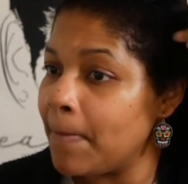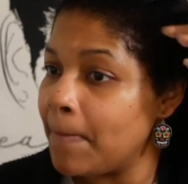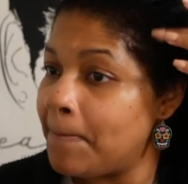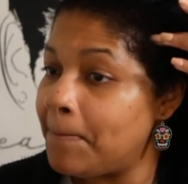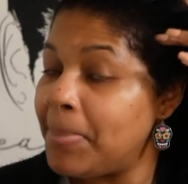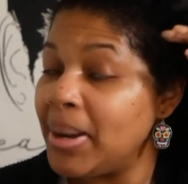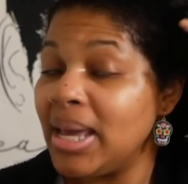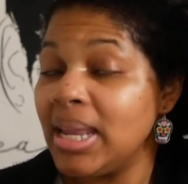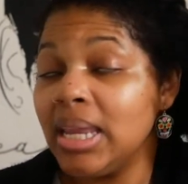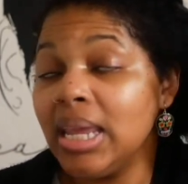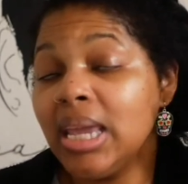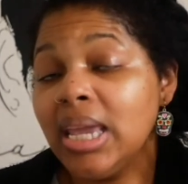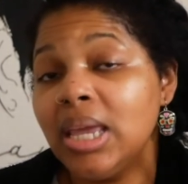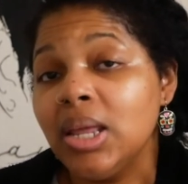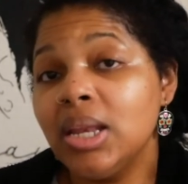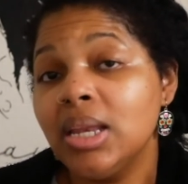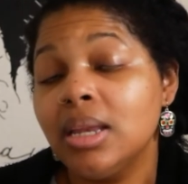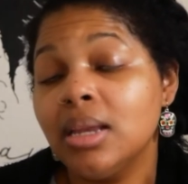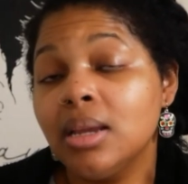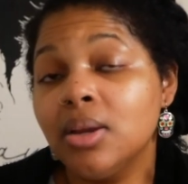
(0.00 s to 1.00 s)
But
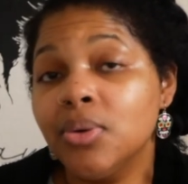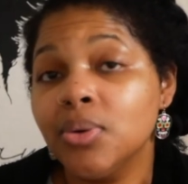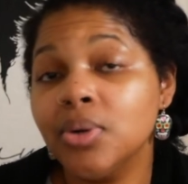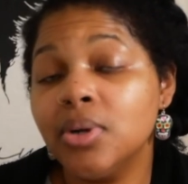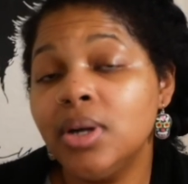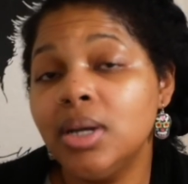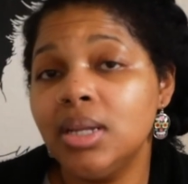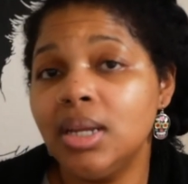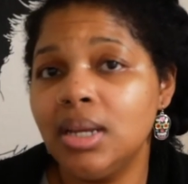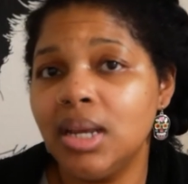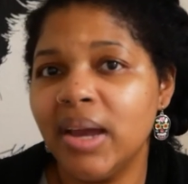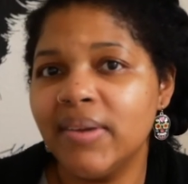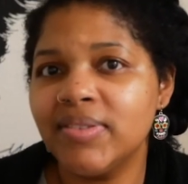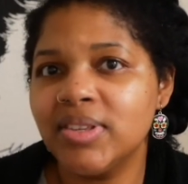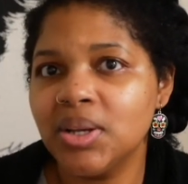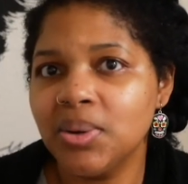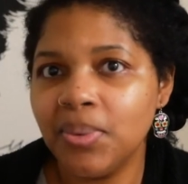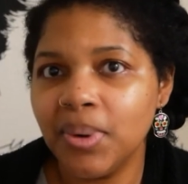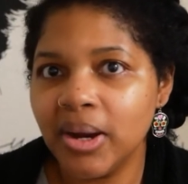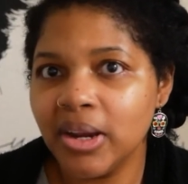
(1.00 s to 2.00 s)
it grew in enough
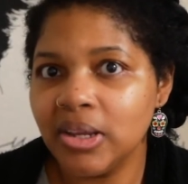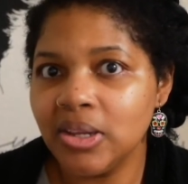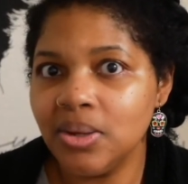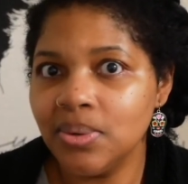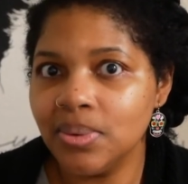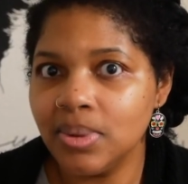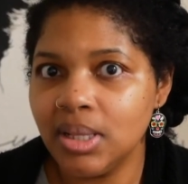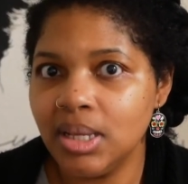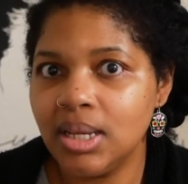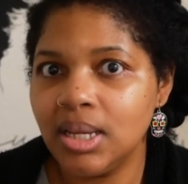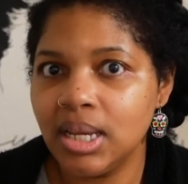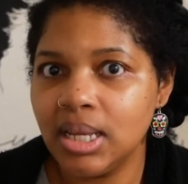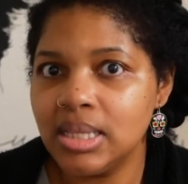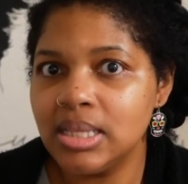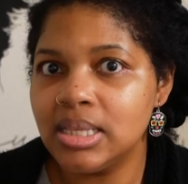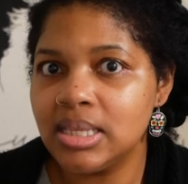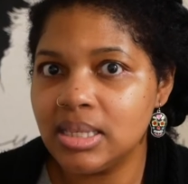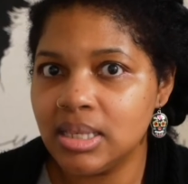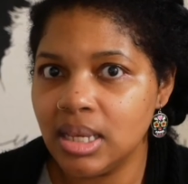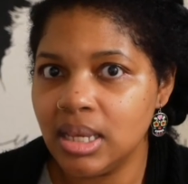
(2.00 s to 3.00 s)
to where you really couldn't
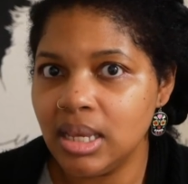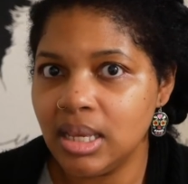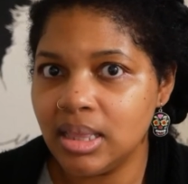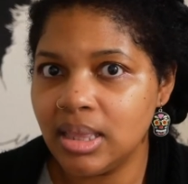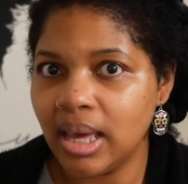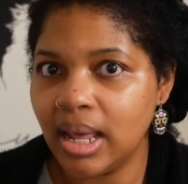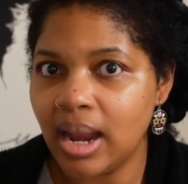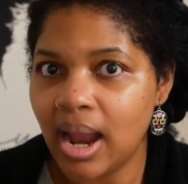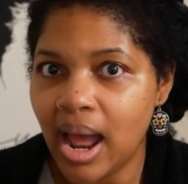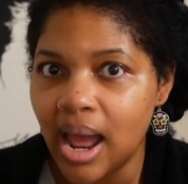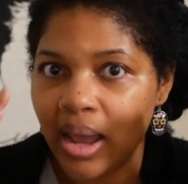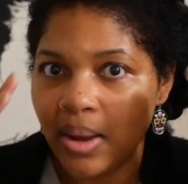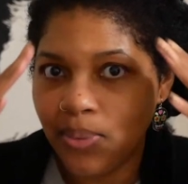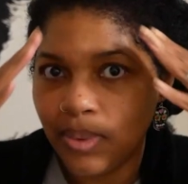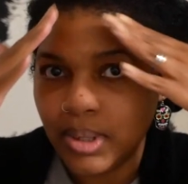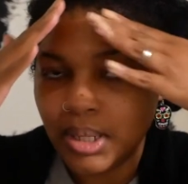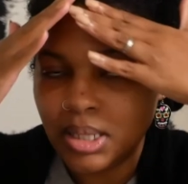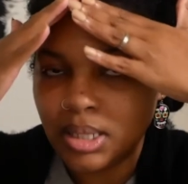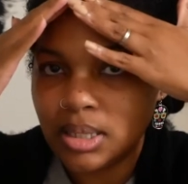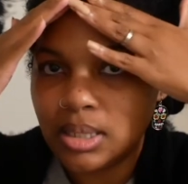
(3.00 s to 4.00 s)
see that
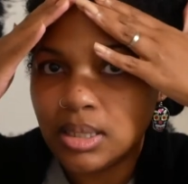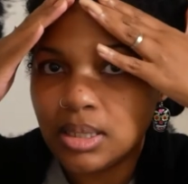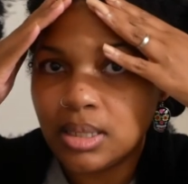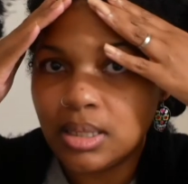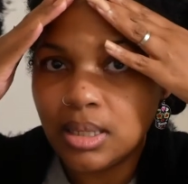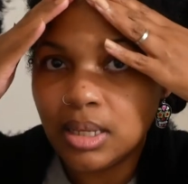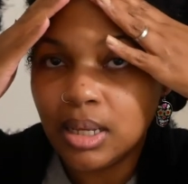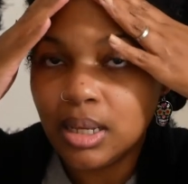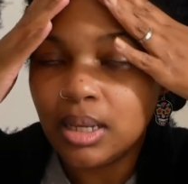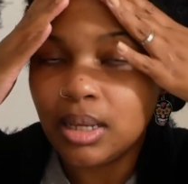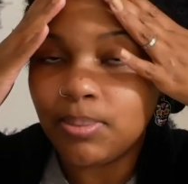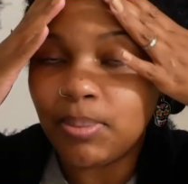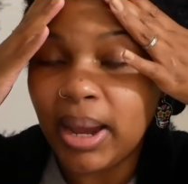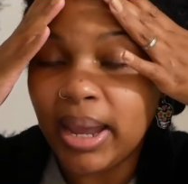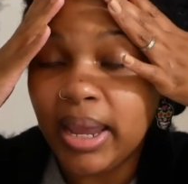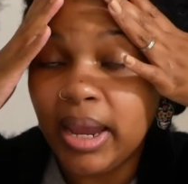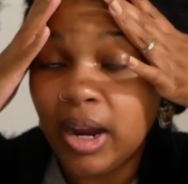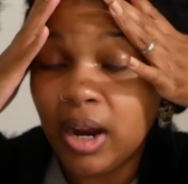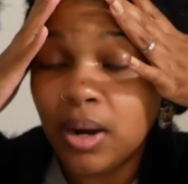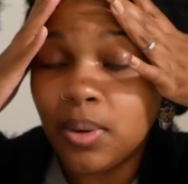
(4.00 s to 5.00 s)
my
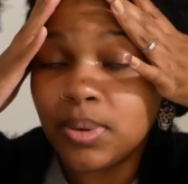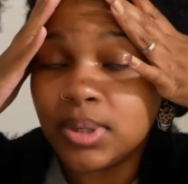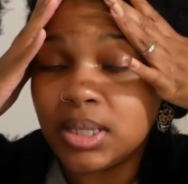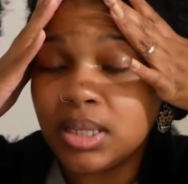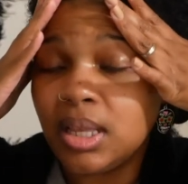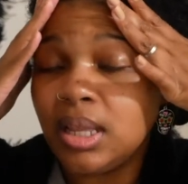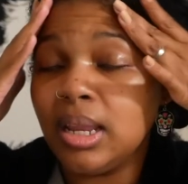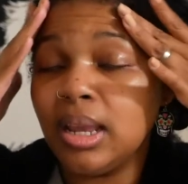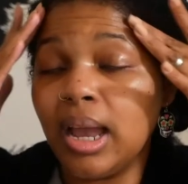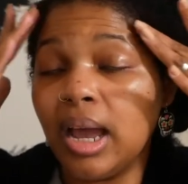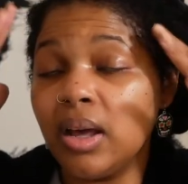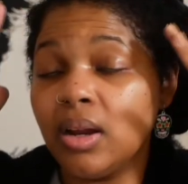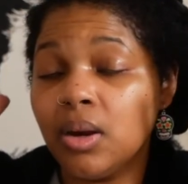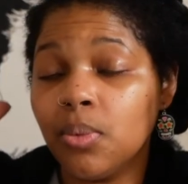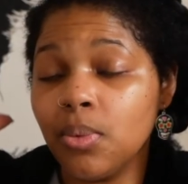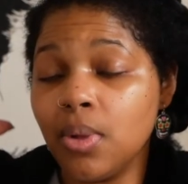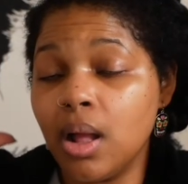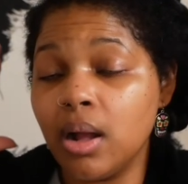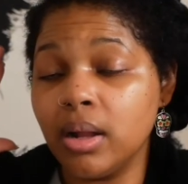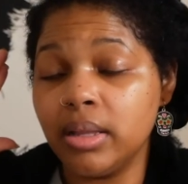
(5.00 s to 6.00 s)
hair was thinning out
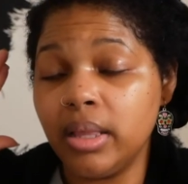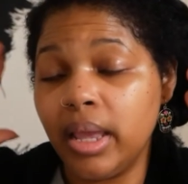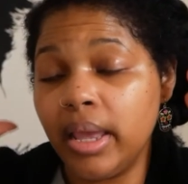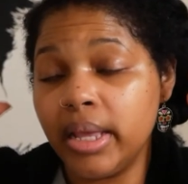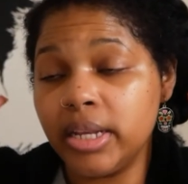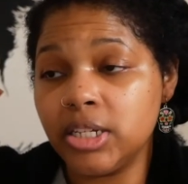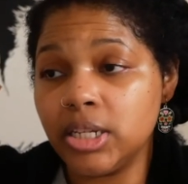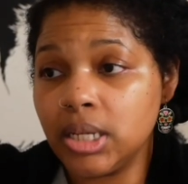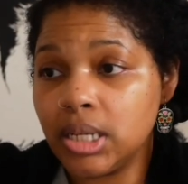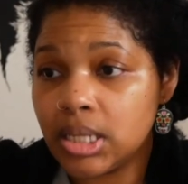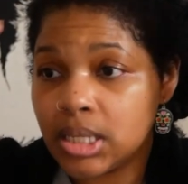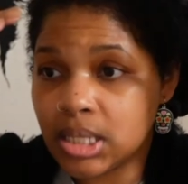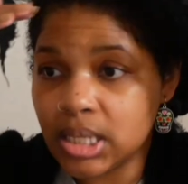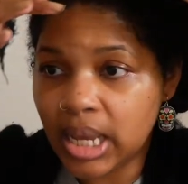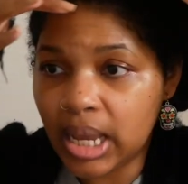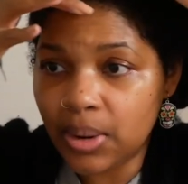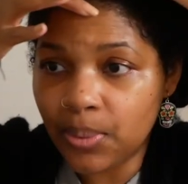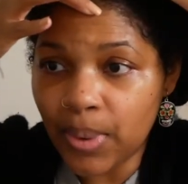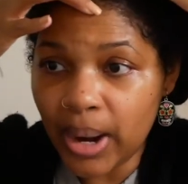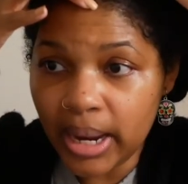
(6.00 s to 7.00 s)
along the edges.
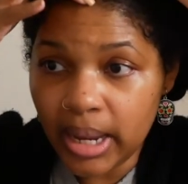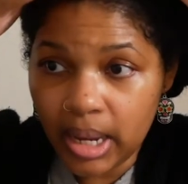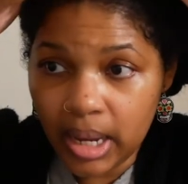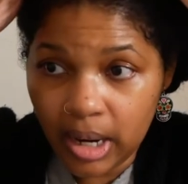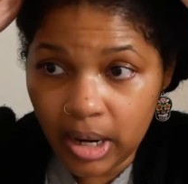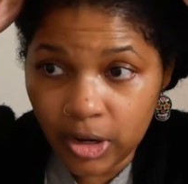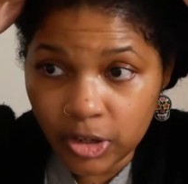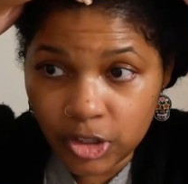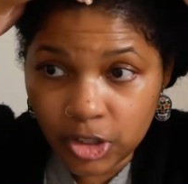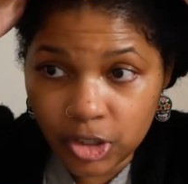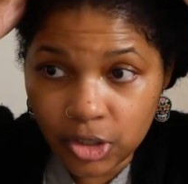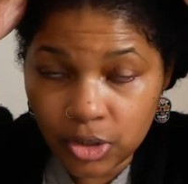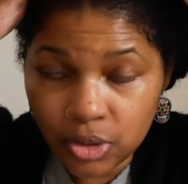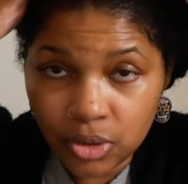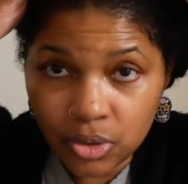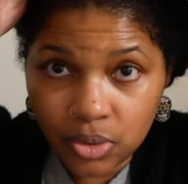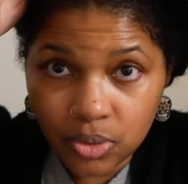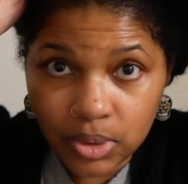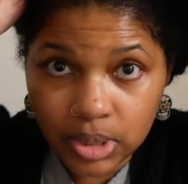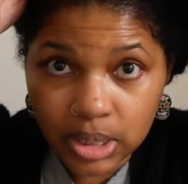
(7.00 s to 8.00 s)
And right here
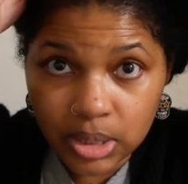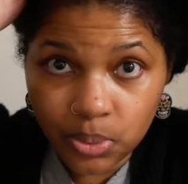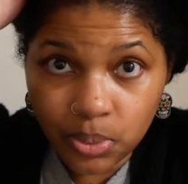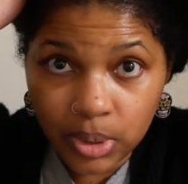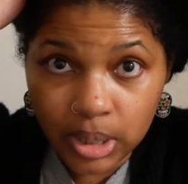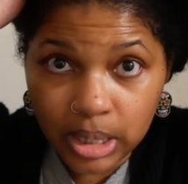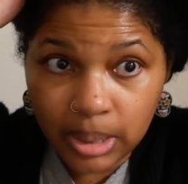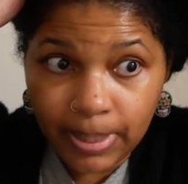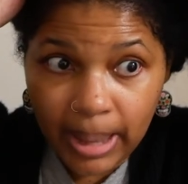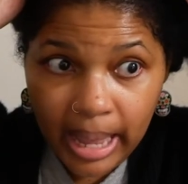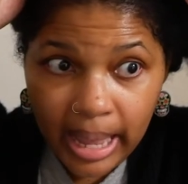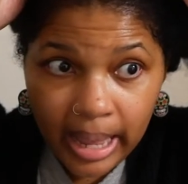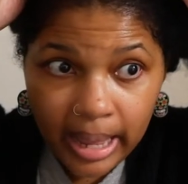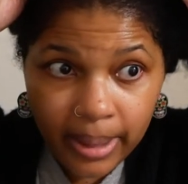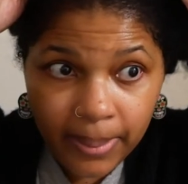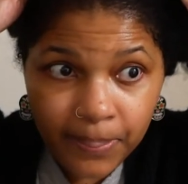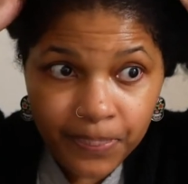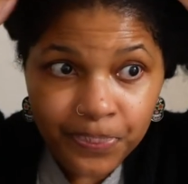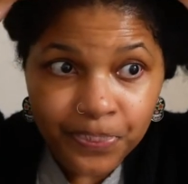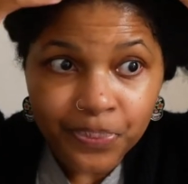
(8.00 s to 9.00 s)
too was really bad.